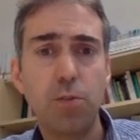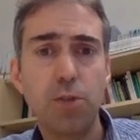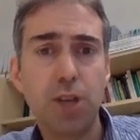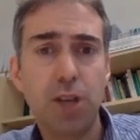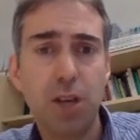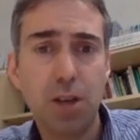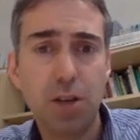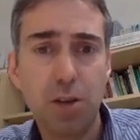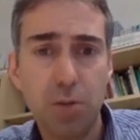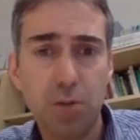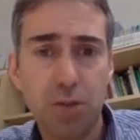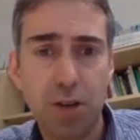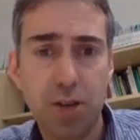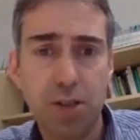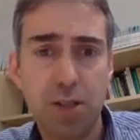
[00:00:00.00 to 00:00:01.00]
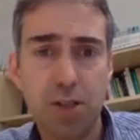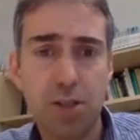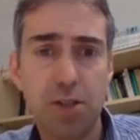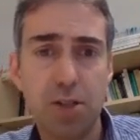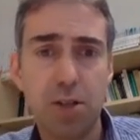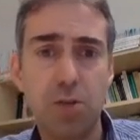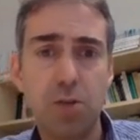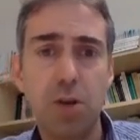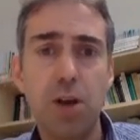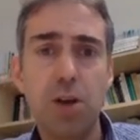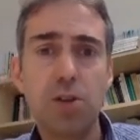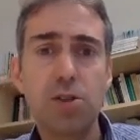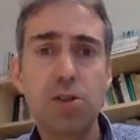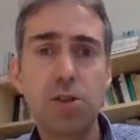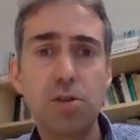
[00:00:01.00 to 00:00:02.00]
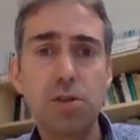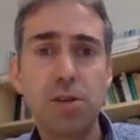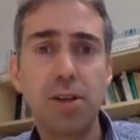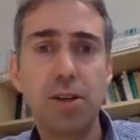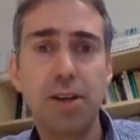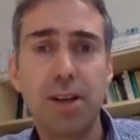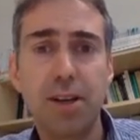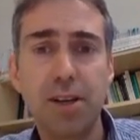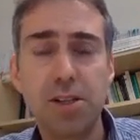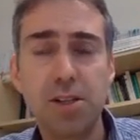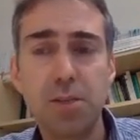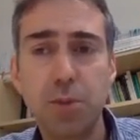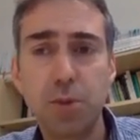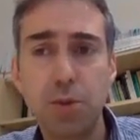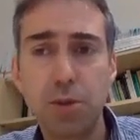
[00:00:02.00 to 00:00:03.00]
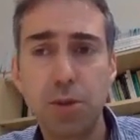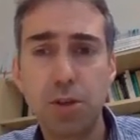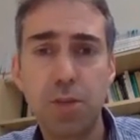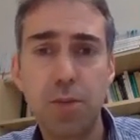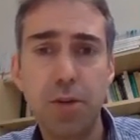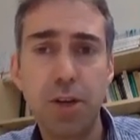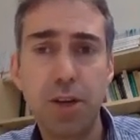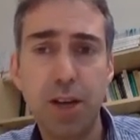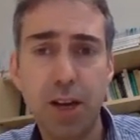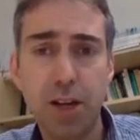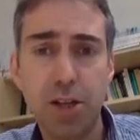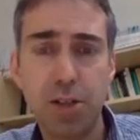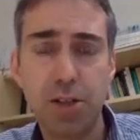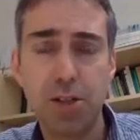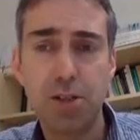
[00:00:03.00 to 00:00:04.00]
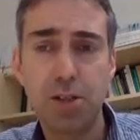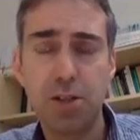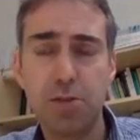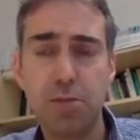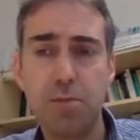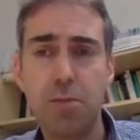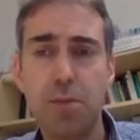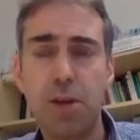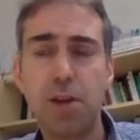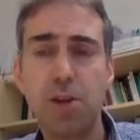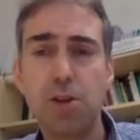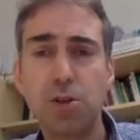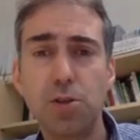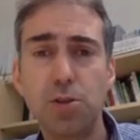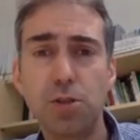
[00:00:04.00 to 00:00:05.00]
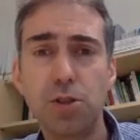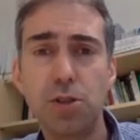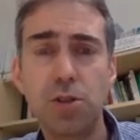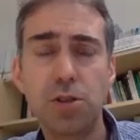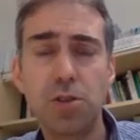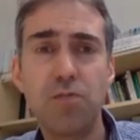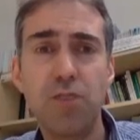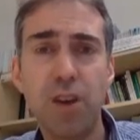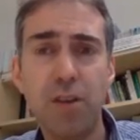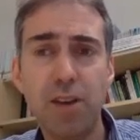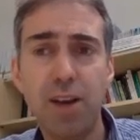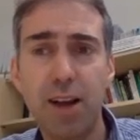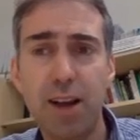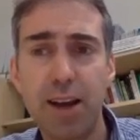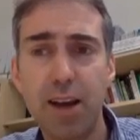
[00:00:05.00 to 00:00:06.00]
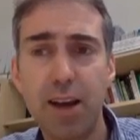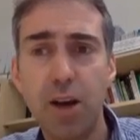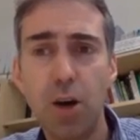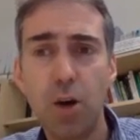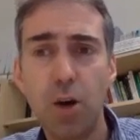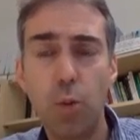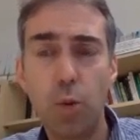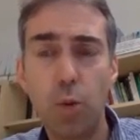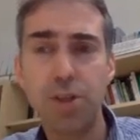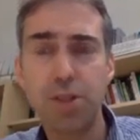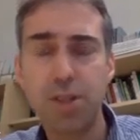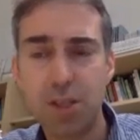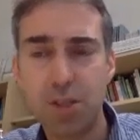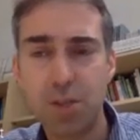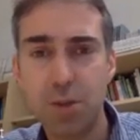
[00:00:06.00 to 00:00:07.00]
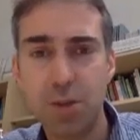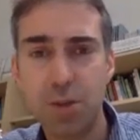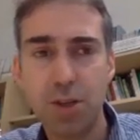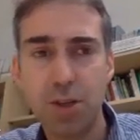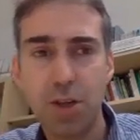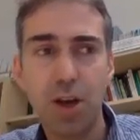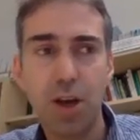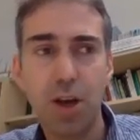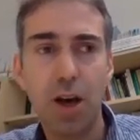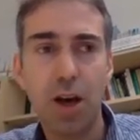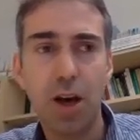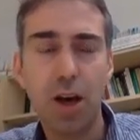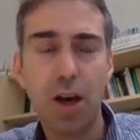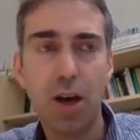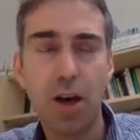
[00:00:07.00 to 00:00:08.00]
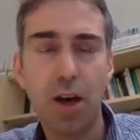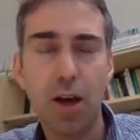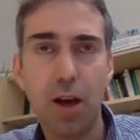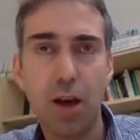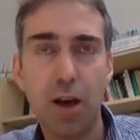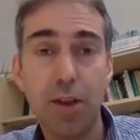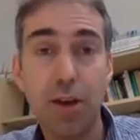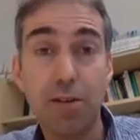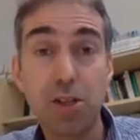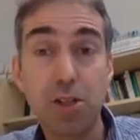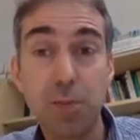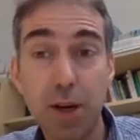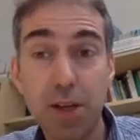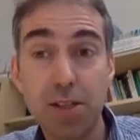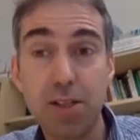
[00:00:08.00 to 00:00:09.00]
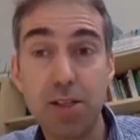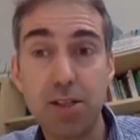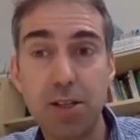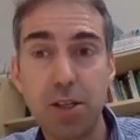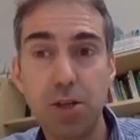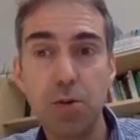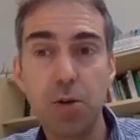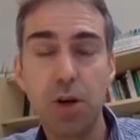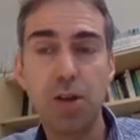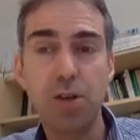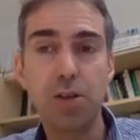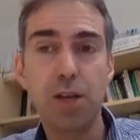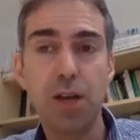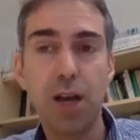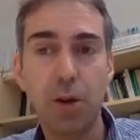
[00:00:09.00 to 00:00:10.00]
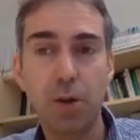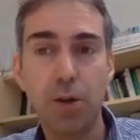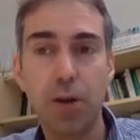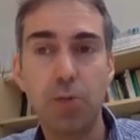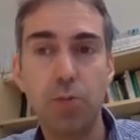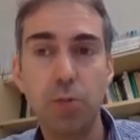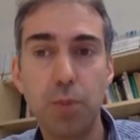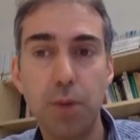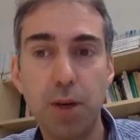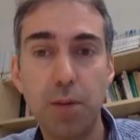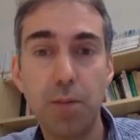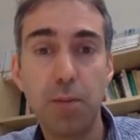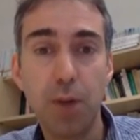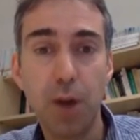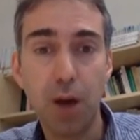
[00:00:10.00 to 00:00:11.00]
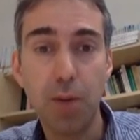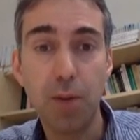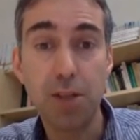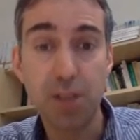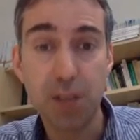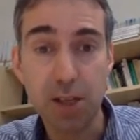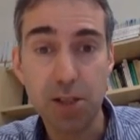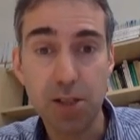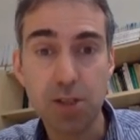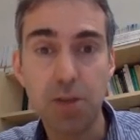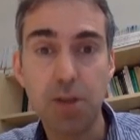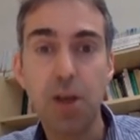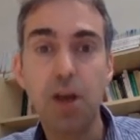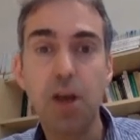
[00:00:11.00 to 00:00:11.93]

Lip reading: checking good practice, so student guideline support and communication. So making sure students are very clear what assessment they're expected to do and how that will be assessed.